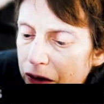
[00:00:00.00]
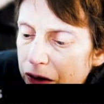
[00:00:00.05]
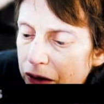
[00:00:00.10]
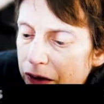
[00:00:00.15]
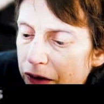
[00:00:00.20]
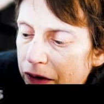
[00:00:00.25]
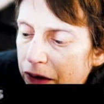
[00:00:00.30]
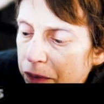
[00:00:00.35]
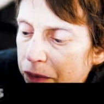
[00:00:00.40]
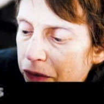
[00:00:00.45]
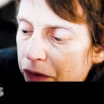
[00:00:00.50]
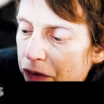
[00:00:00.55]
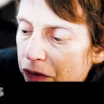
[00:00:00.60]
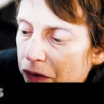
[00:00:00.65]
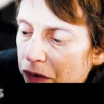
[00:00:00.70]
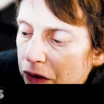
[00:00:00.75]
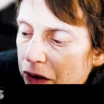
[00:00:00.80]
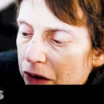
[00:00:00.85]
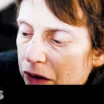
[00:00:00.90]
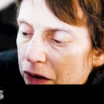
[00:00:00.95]
the
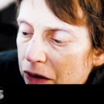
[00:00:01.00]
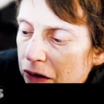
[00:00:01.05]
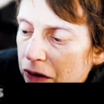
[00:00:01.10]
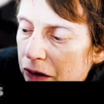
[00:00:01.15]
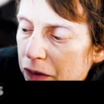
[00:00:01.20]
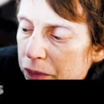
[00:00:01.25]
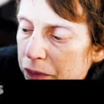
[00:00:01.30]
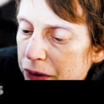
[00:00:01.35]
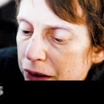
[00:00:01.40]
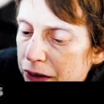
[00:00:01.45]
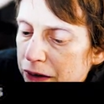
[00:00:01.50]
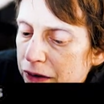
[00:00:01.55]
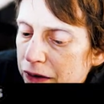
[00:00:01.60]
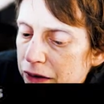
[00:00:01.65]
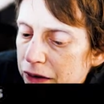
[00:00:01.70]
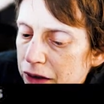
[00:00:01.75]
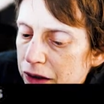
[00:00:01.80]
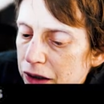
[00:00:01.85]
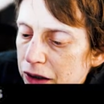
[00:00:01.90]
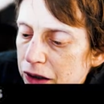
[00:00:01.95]
simplest, the
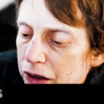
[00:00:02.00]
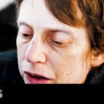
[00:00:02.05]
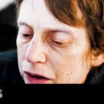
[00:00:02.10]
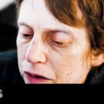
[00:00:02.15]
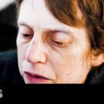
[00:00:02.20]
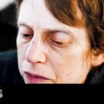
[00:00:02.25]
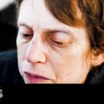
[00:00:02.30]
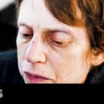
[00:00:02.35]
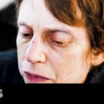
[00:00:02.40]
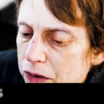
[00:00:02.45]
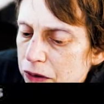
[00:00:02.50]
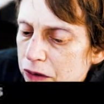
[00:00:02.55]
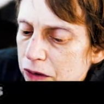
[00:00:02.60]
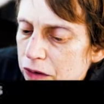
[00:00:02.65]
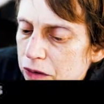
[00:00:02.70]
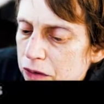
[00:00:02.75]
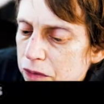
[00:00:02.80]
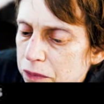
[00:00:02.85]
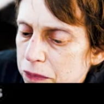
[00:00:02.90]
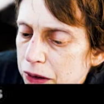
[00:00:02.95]
method names,
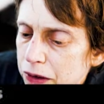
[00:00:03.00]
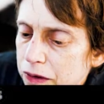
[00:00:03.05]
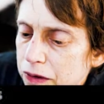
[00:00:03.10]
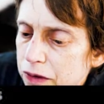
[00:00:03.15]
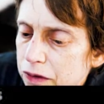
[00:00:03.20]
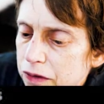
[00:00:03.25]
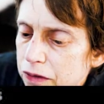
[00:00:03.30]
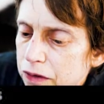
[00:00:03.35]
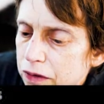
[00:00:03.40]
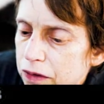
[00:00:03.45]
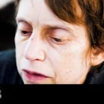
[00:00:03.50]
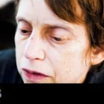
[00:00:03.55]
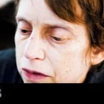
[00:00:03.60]
methods.